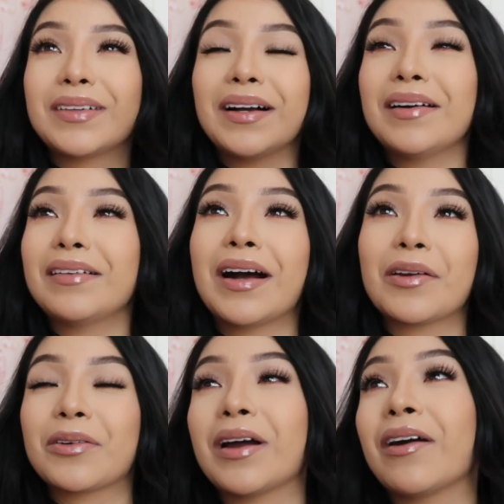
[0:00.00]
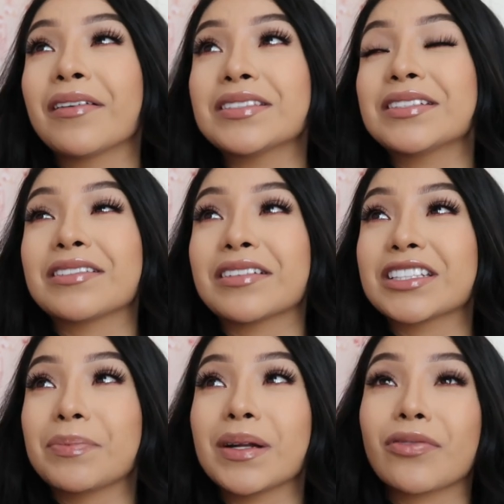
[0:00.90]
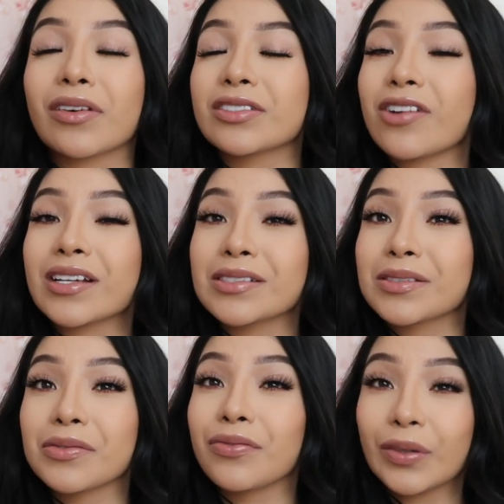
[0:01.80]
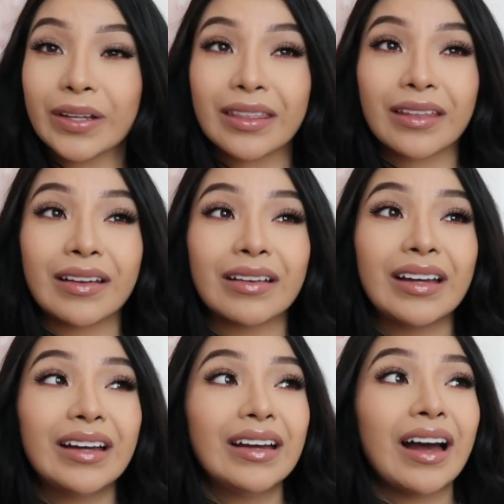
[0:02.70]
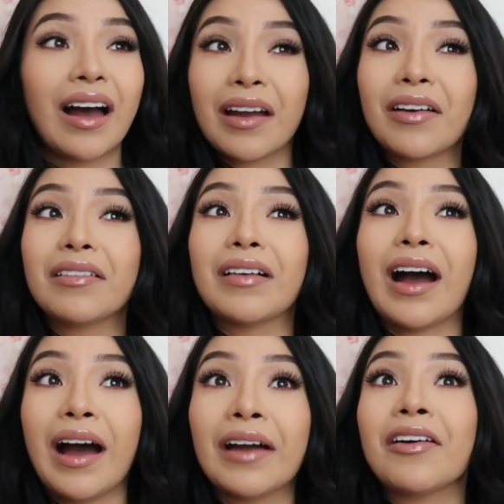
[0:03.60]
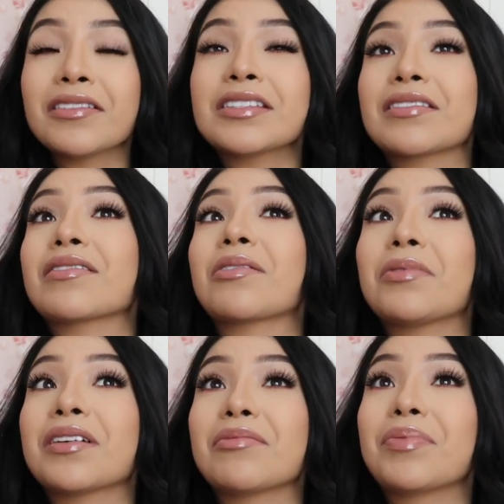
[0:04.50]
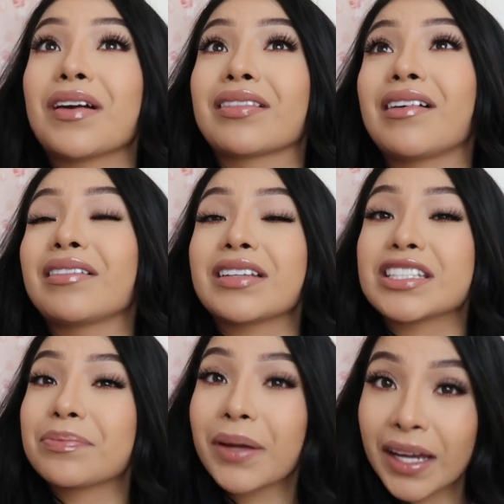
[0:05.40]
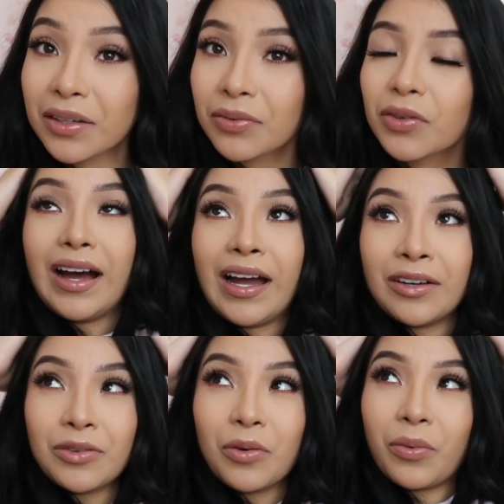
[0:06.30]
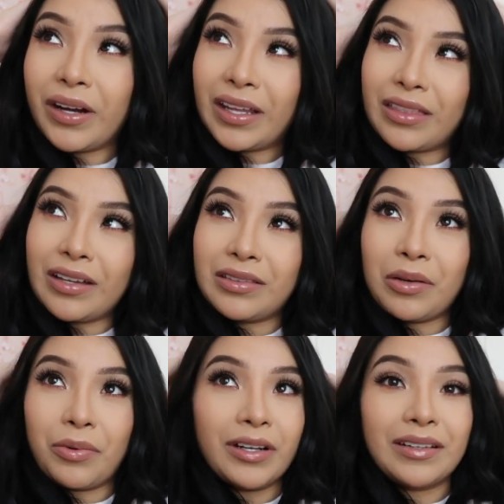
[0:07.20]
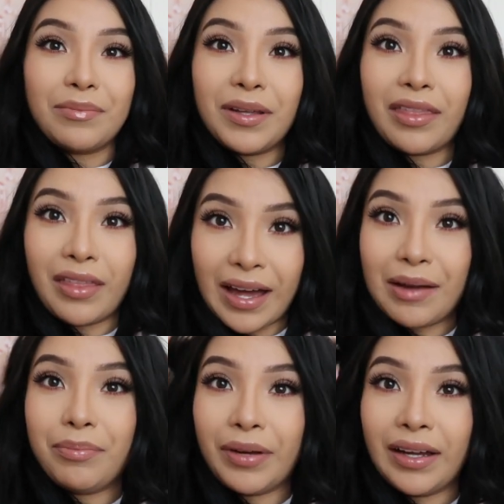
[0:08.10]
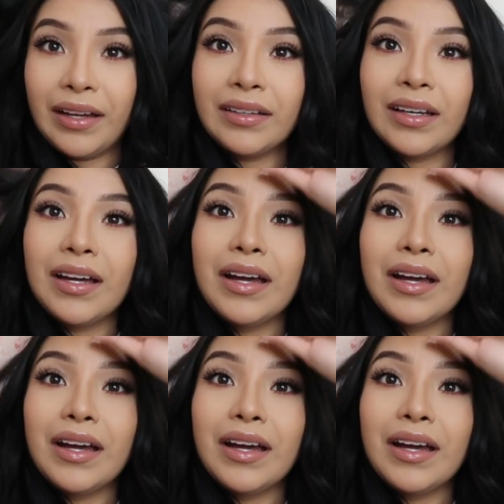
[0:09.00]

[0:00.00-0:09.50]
I don't know. I honestly did not expect for contractions to feel like that. I honestly thought they were going to be a lot less painful. I don't know why I thought they were going to be that bad,